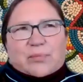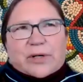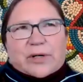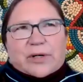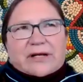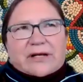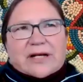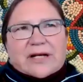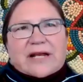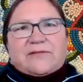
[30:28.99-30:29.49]
the
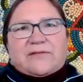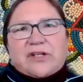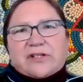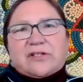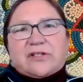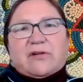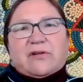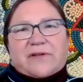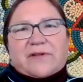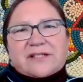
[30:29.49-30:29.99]

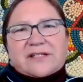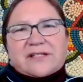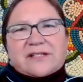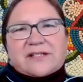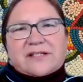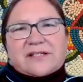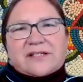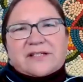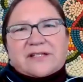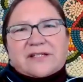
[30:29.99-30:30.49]
surface,
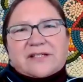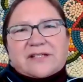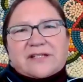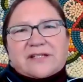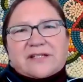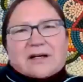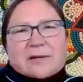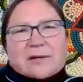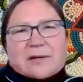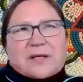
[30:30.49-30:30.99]

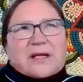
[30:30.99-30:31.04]
and